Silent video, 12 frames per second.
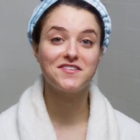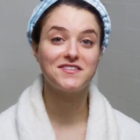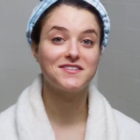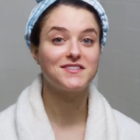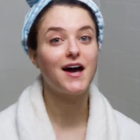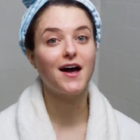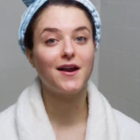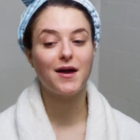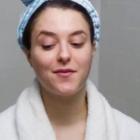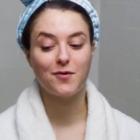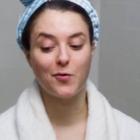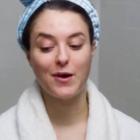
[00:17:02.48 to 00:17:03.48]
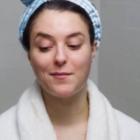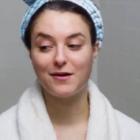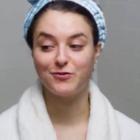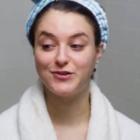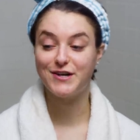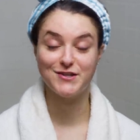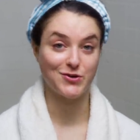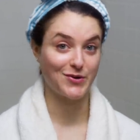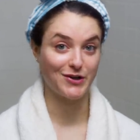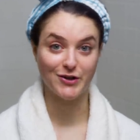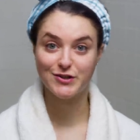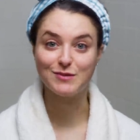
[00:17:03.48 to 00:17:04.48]
this is not the way my routine is going
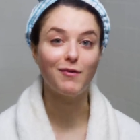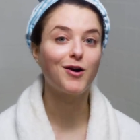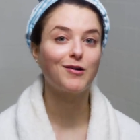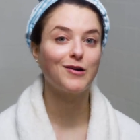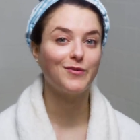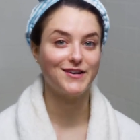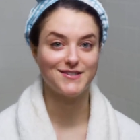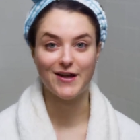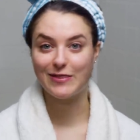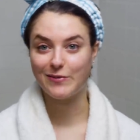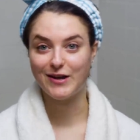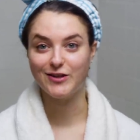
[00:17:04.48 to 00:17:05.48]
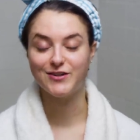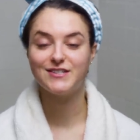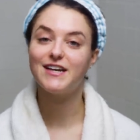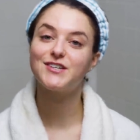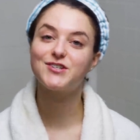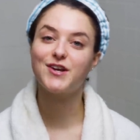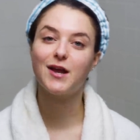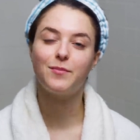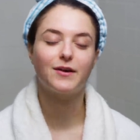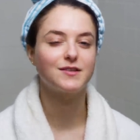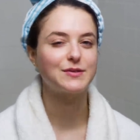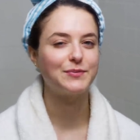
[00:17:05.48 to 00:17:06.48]
to look tomorrow, and it's not the way it looked yesterday
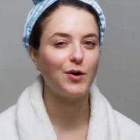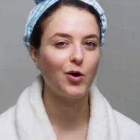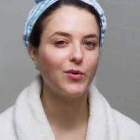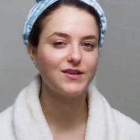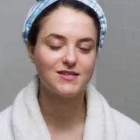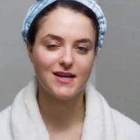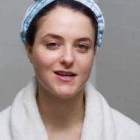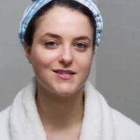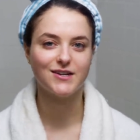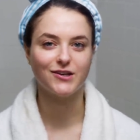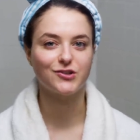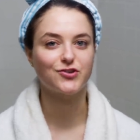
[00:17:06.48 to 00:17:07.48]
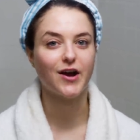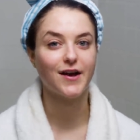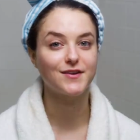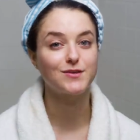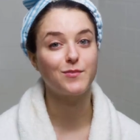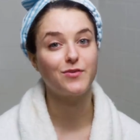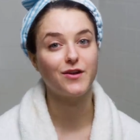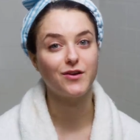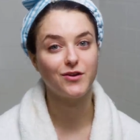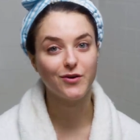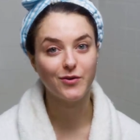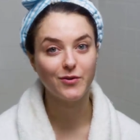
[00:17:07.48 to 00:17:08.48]
because I'm always testing and trying something
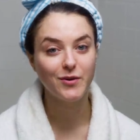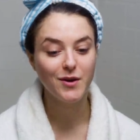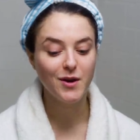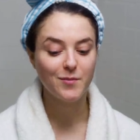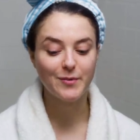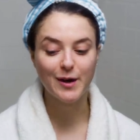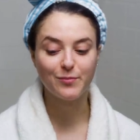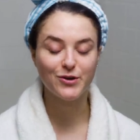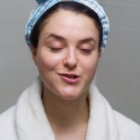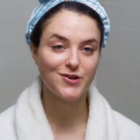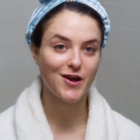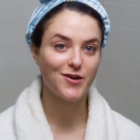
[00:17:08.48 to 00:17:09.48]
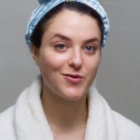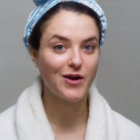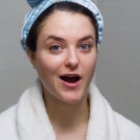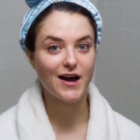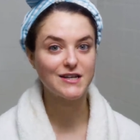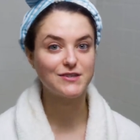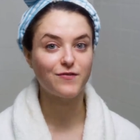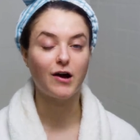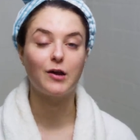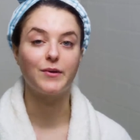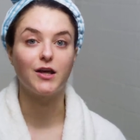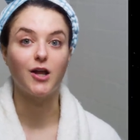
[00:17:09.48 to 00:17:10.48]
new, but I appreciate you guys
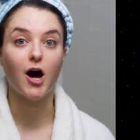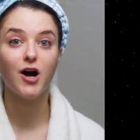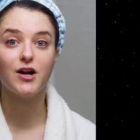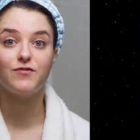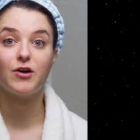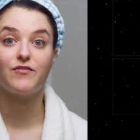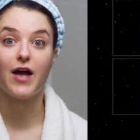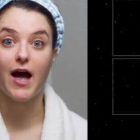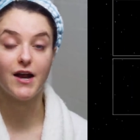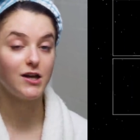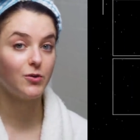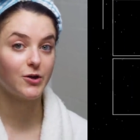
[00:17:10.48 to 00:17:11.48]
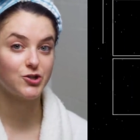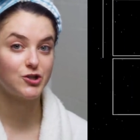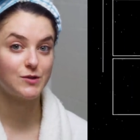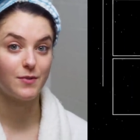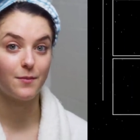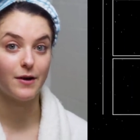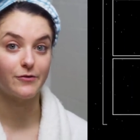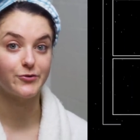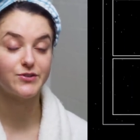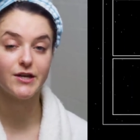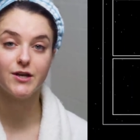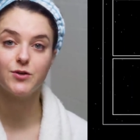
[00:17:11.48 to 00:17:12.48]
following along. If you have any questions about my
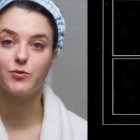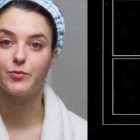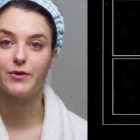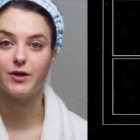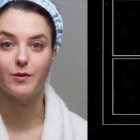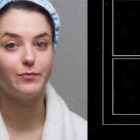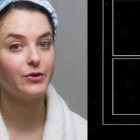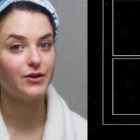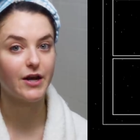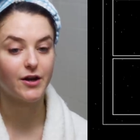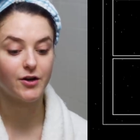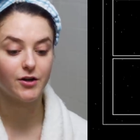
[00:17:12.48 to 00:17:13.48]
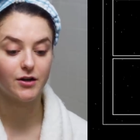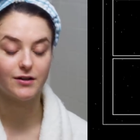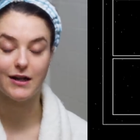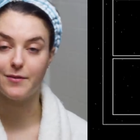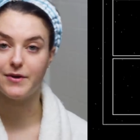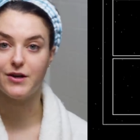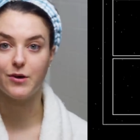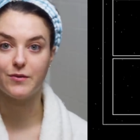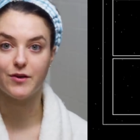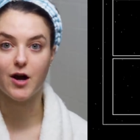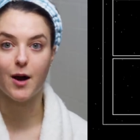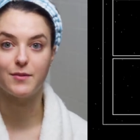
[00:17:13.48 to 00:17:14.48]
routine or being a beauty editor, let me know in
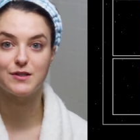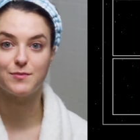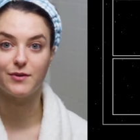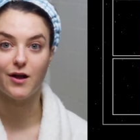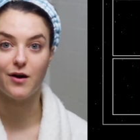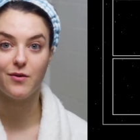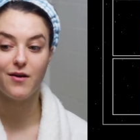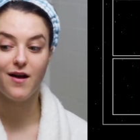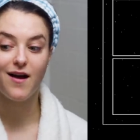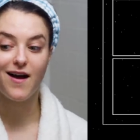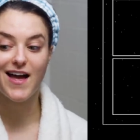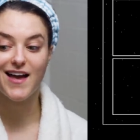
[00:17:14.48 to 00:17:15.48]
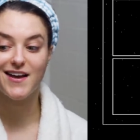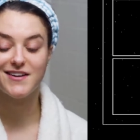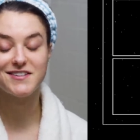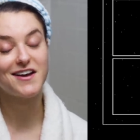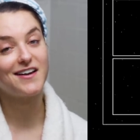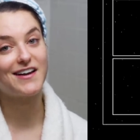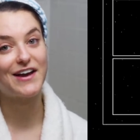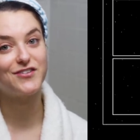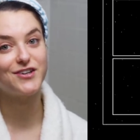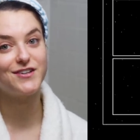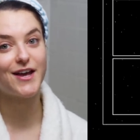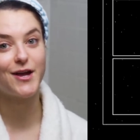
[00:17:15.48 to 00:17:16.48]
the comments below, and have a
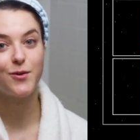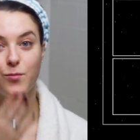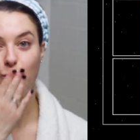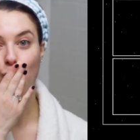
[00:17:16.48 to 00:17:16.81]
good night.